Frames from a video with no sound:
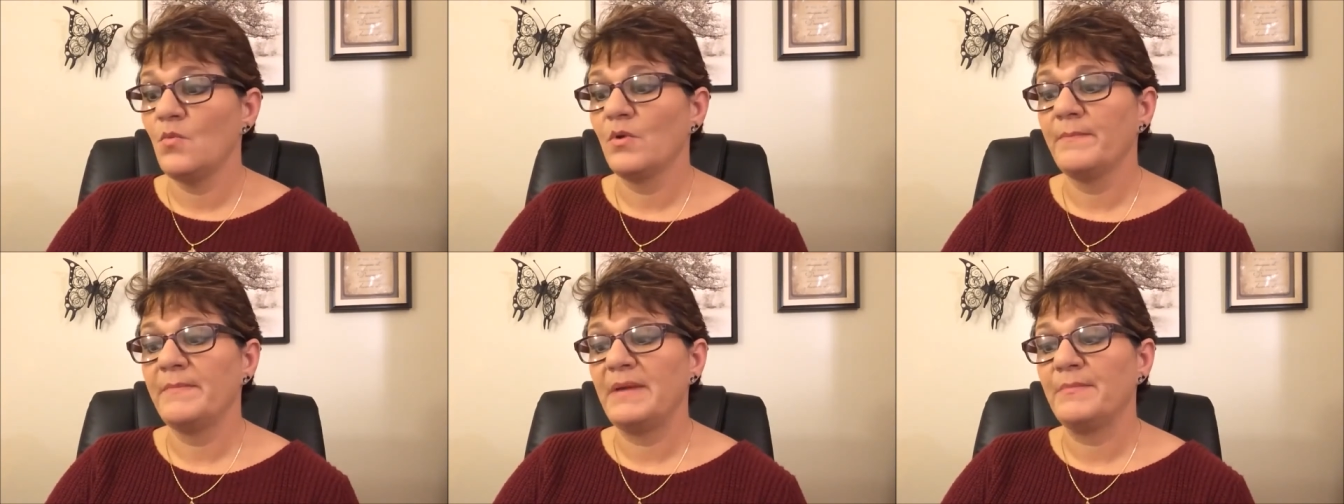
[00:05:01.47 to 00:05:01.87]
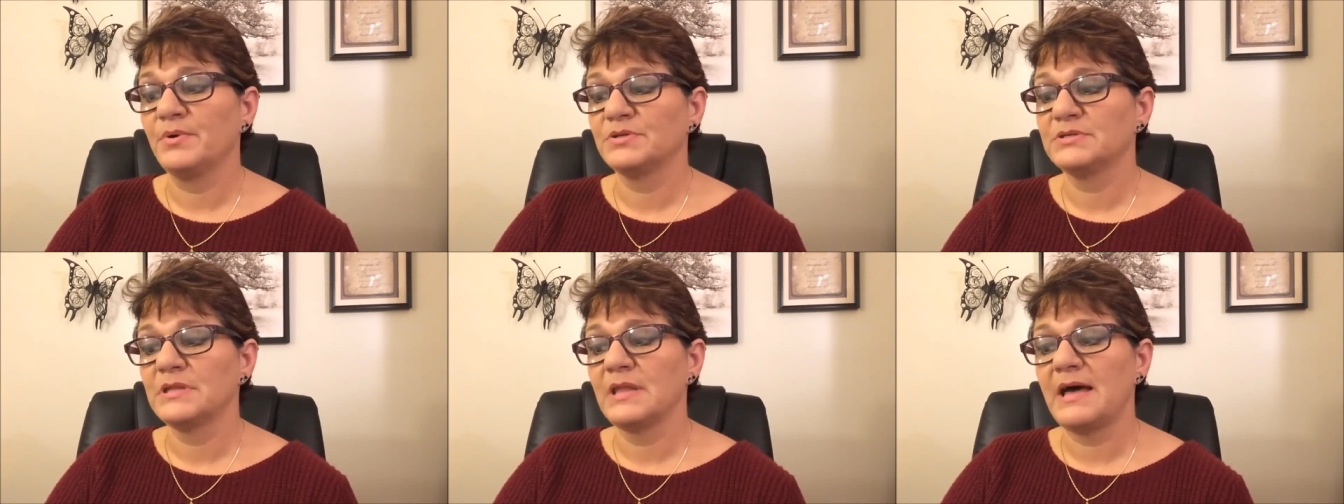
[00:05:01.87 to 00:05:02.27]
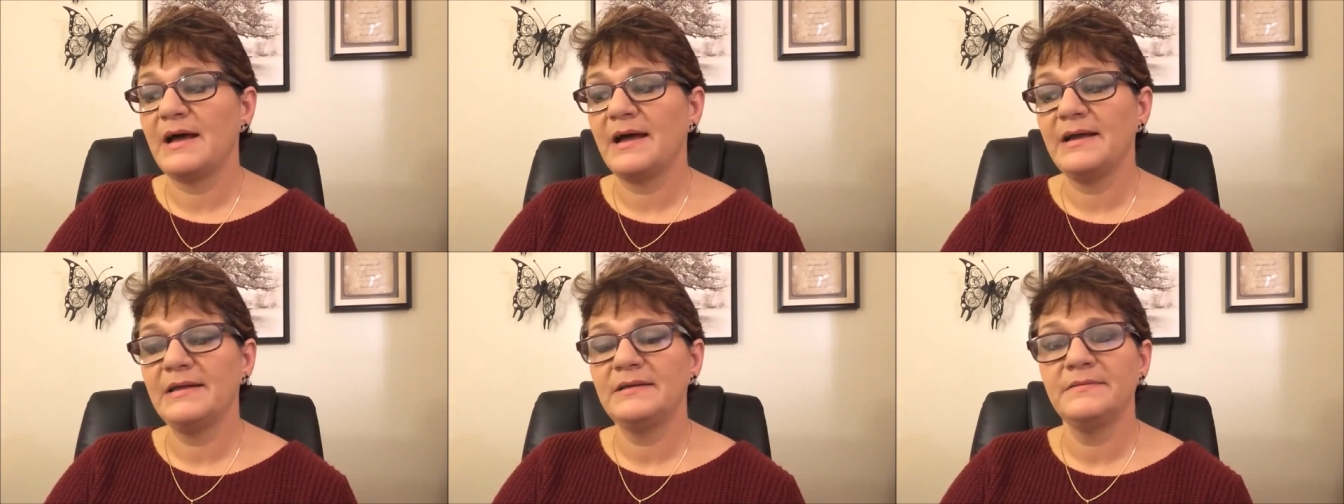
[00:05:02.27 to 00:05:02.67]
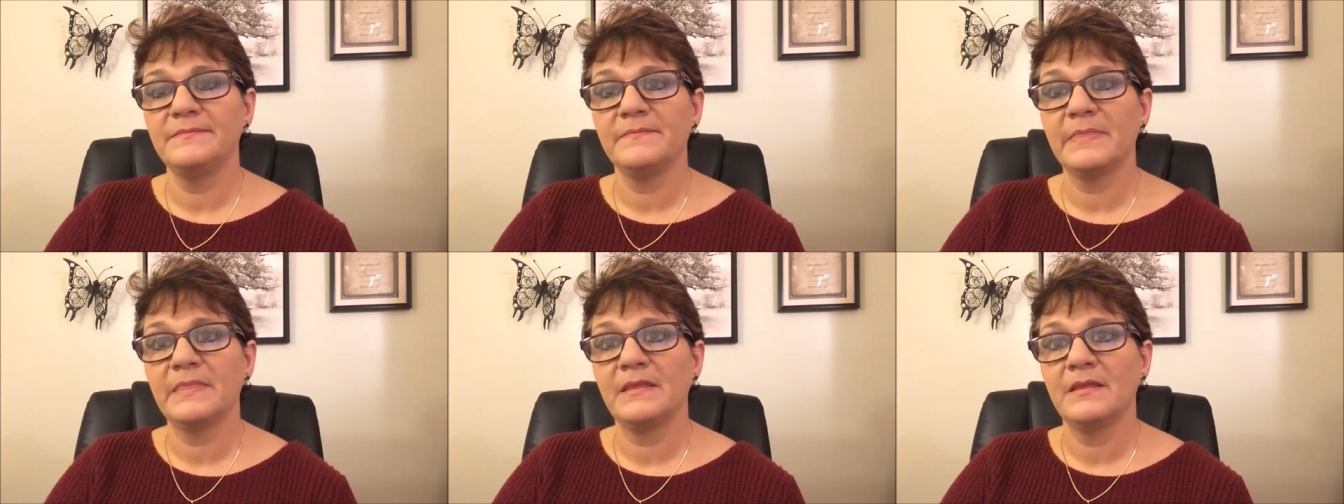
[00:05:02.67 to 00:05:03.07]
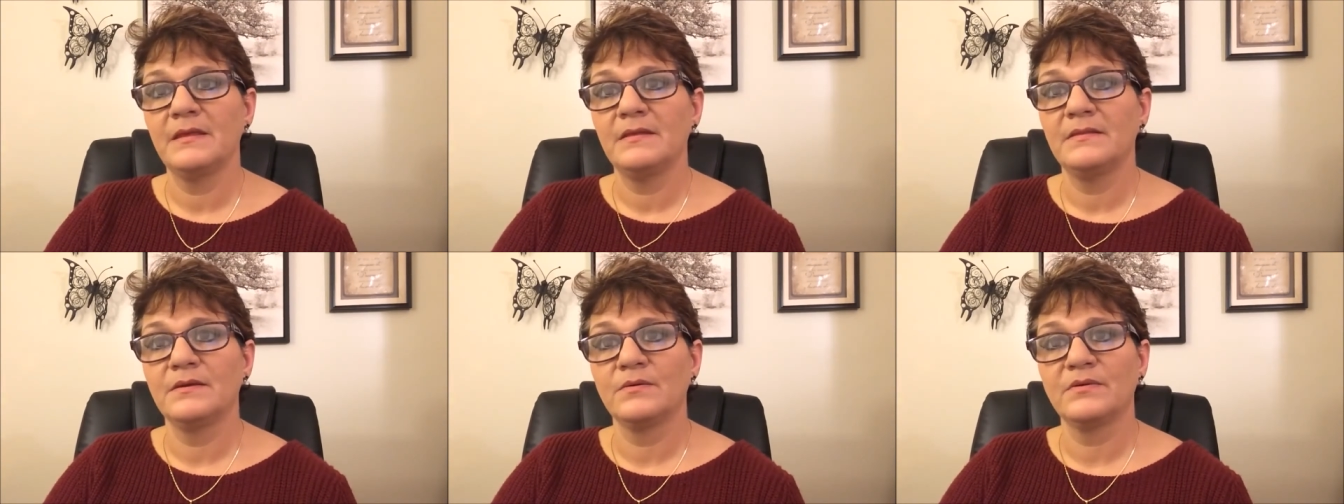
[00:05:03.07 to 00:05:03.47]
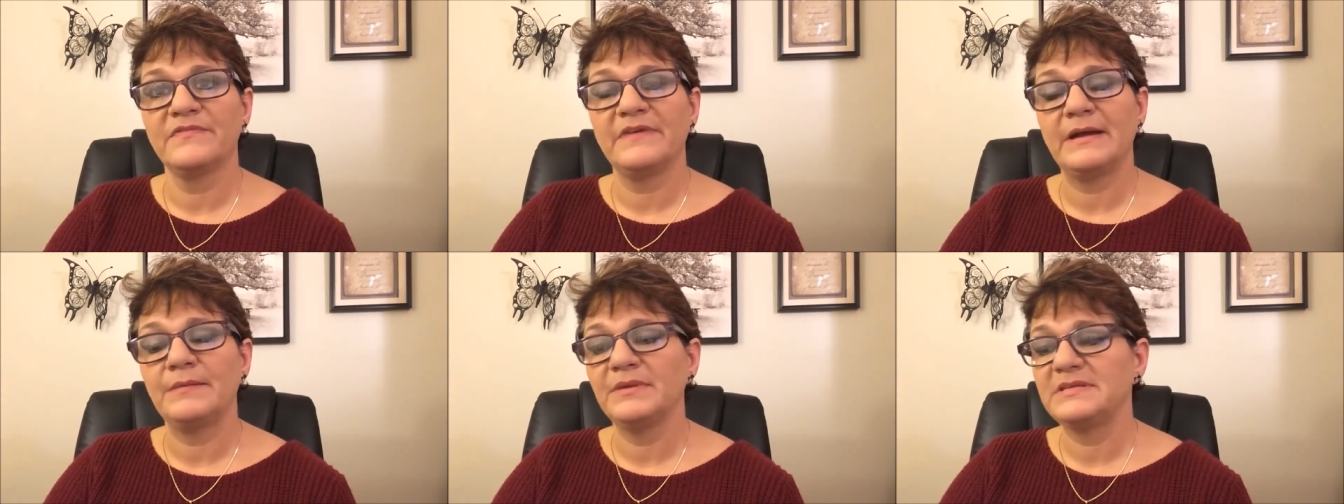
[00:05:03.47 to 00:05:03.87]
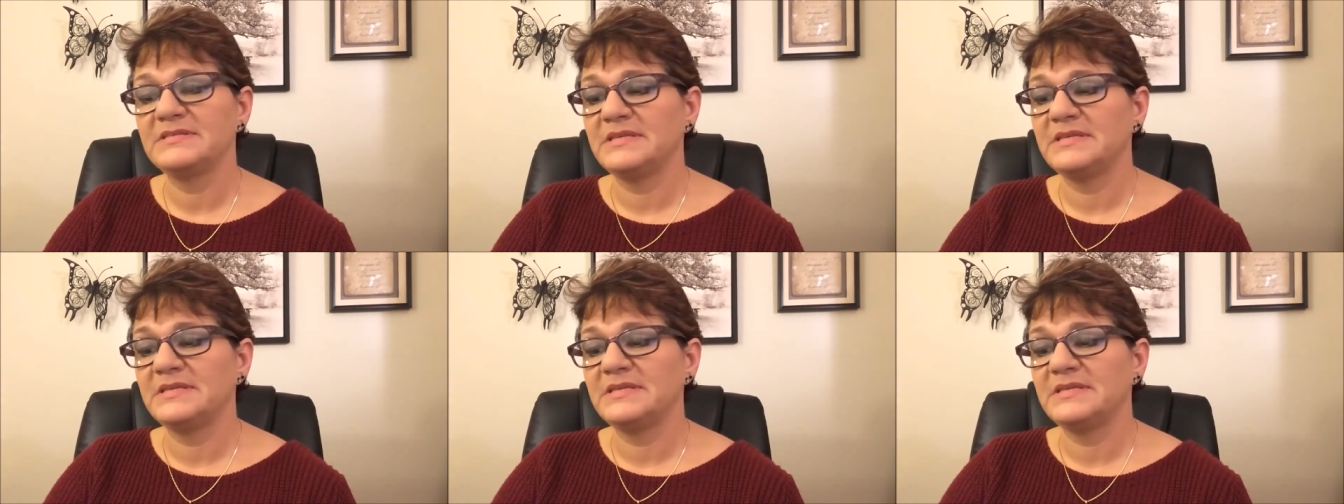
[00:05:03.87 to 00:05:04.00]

where members lied, there were family